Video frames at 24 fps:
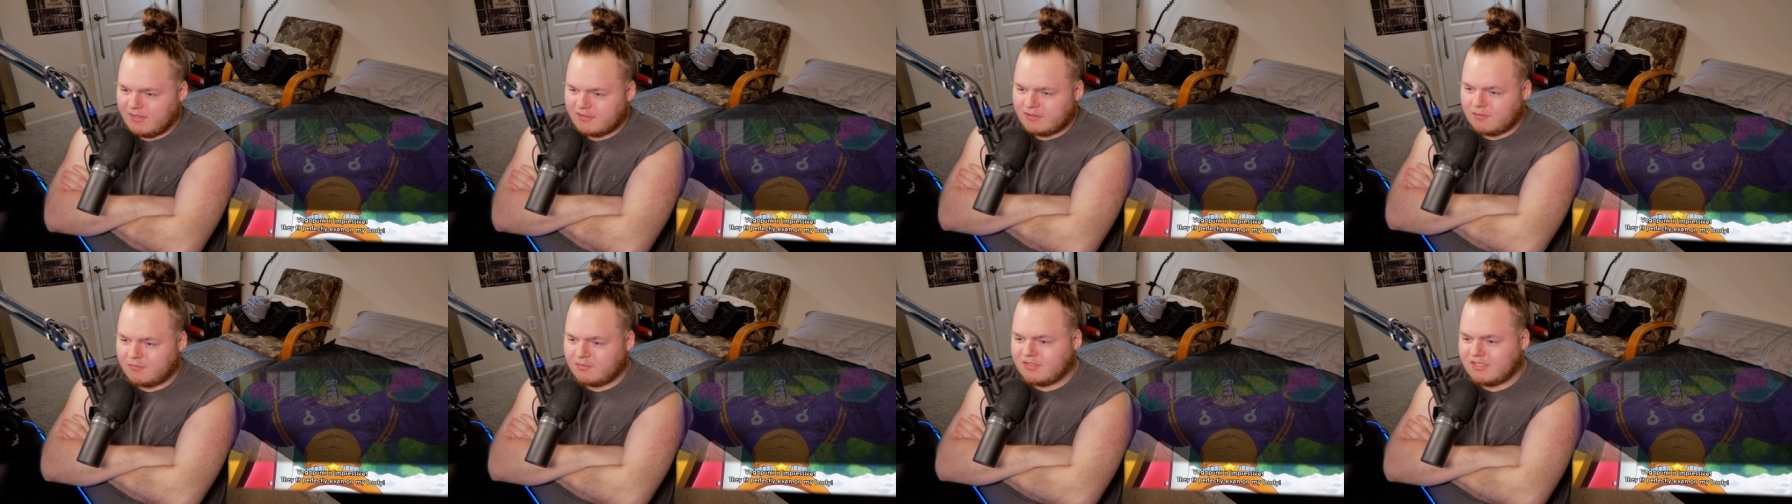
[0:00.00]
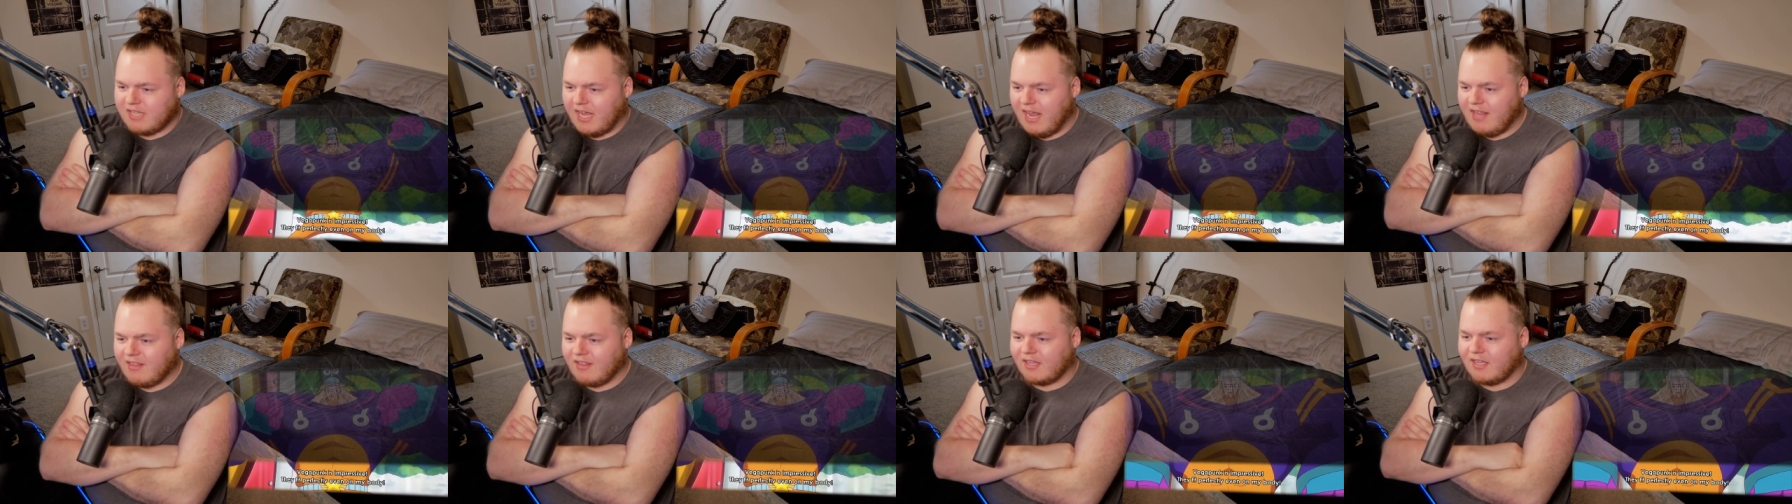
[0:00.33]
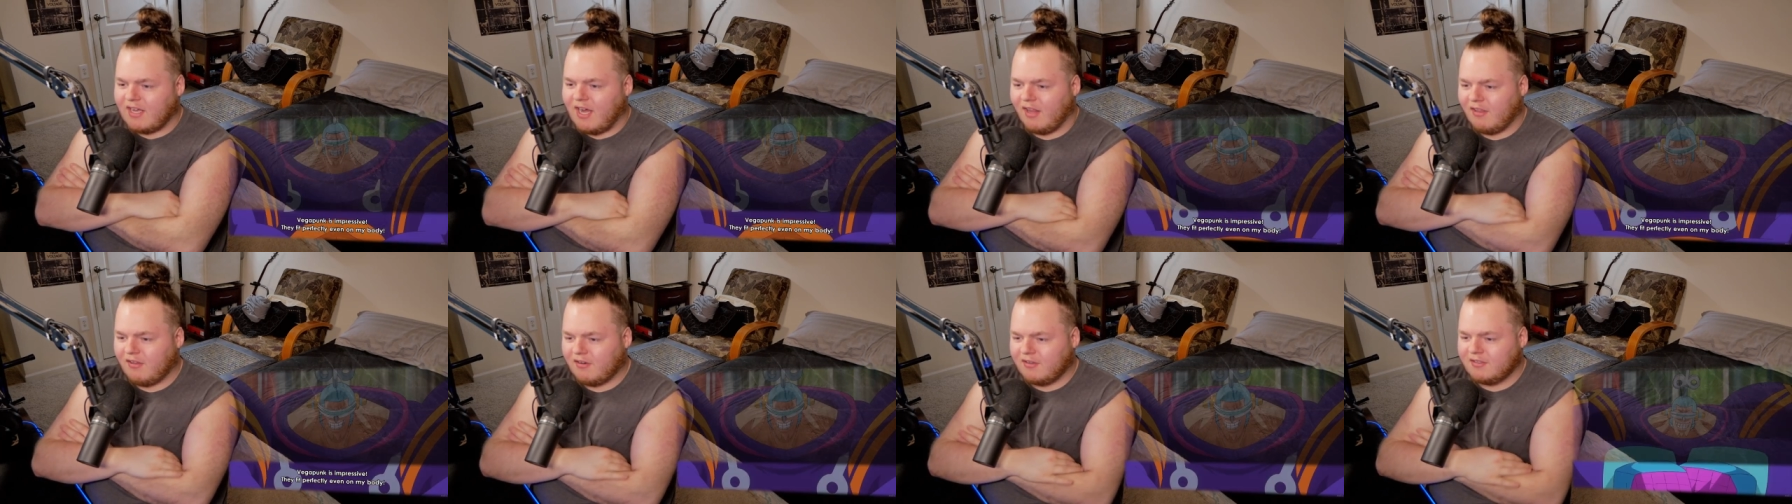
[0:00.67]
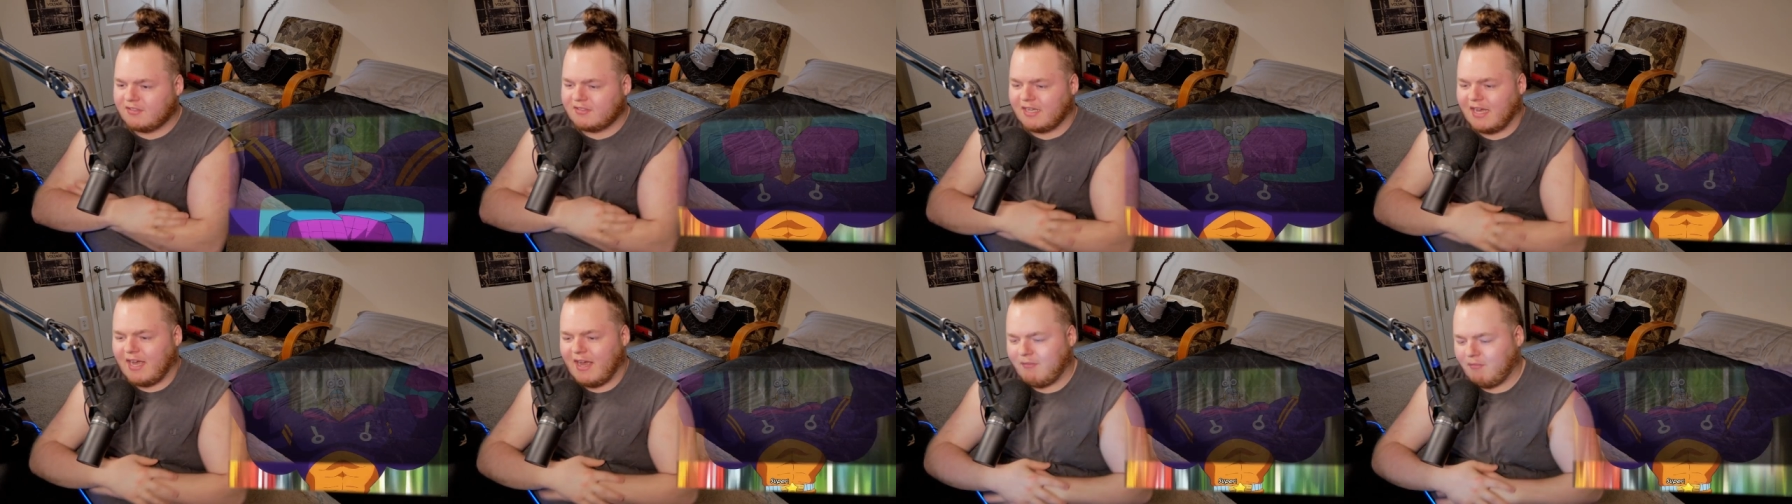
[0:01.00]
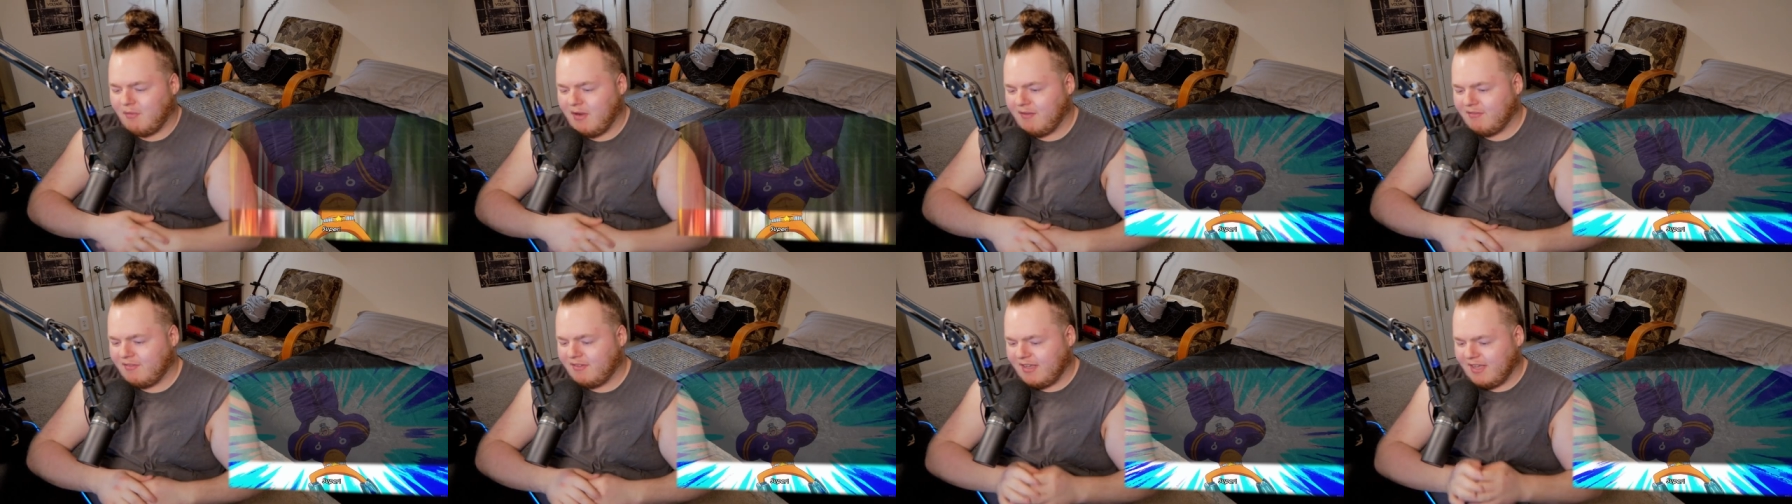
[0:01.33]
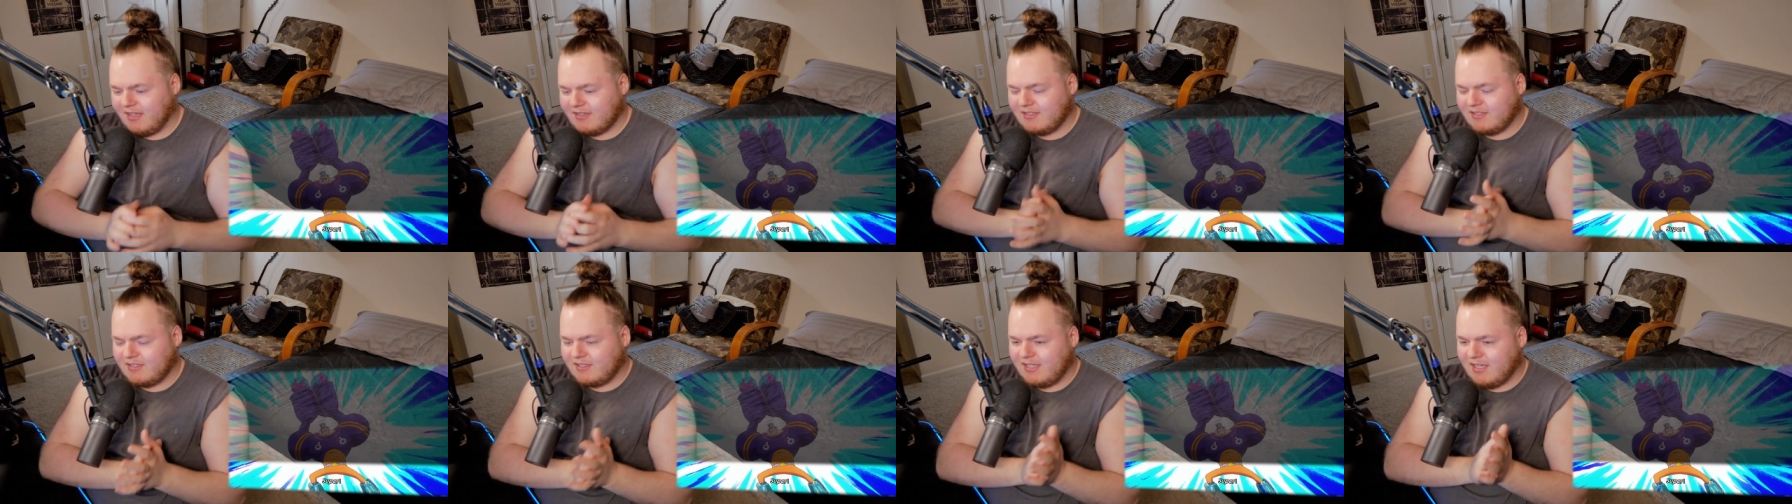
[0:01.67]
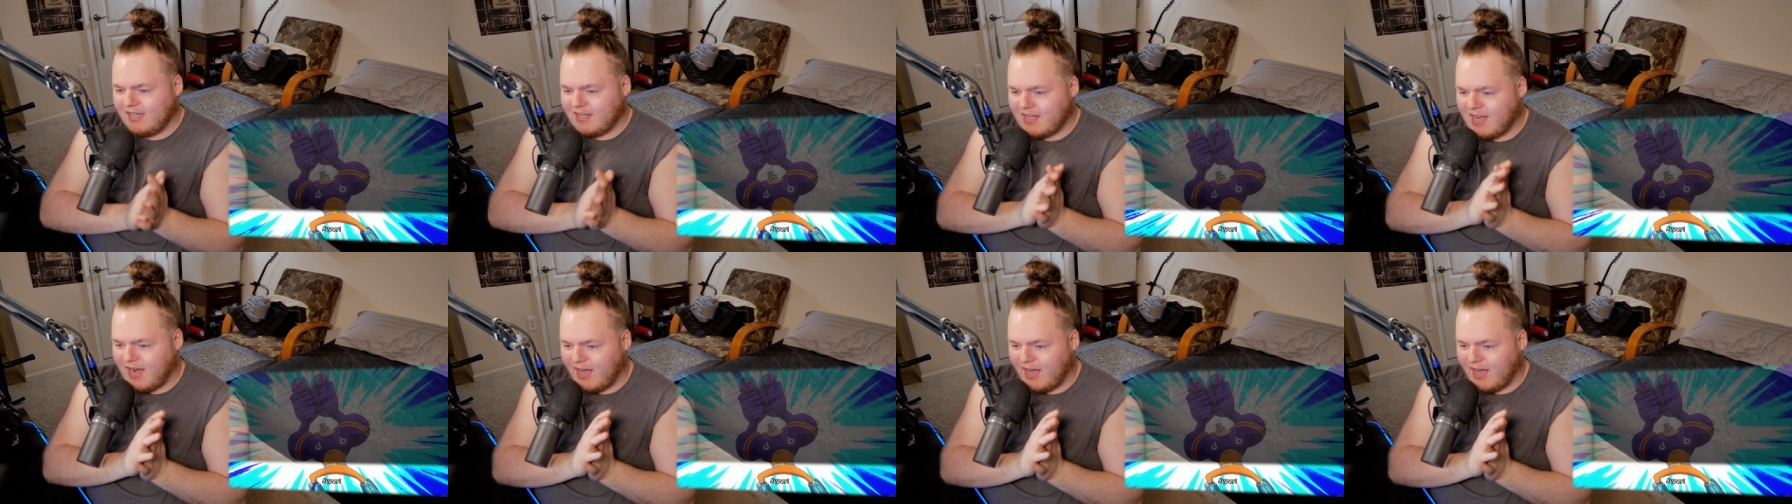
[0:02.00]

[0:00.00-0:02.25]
So I'm saying the colors, I, we haven't got to see the